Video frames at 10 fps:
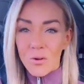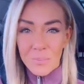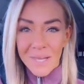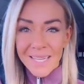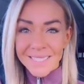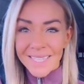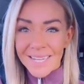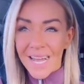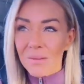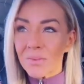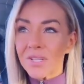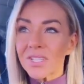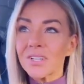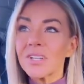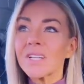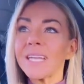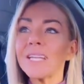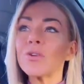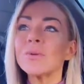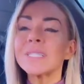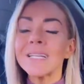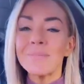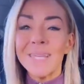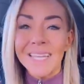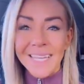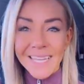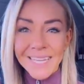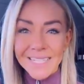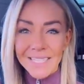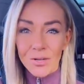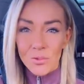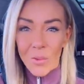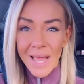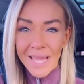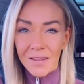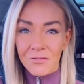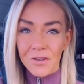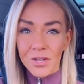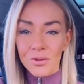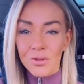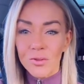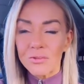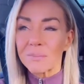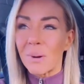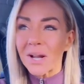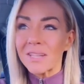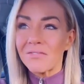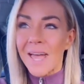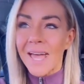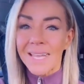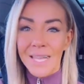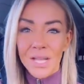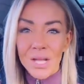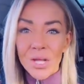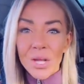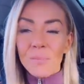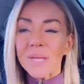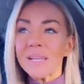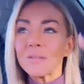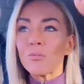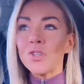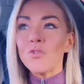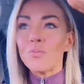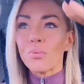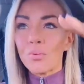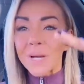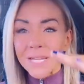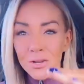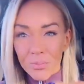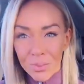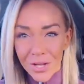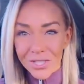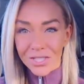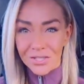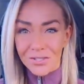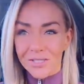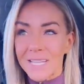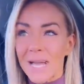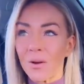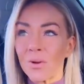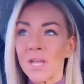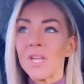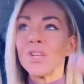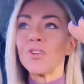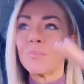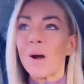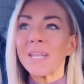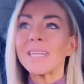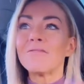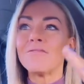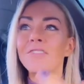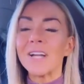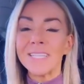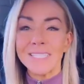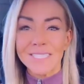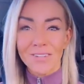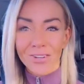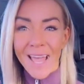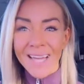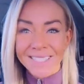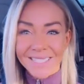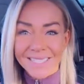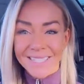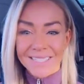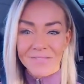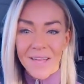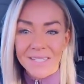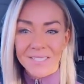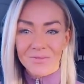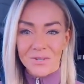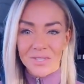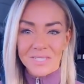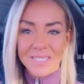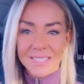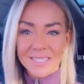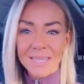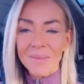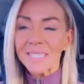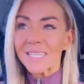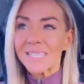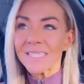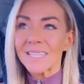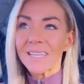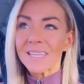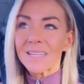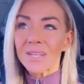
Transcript: obese and high blood sugar, keto is going to be an easier way for you to lose body fat because when you bring your blood sugar down, your body can finally start accessing its fat stores. Does that make sense?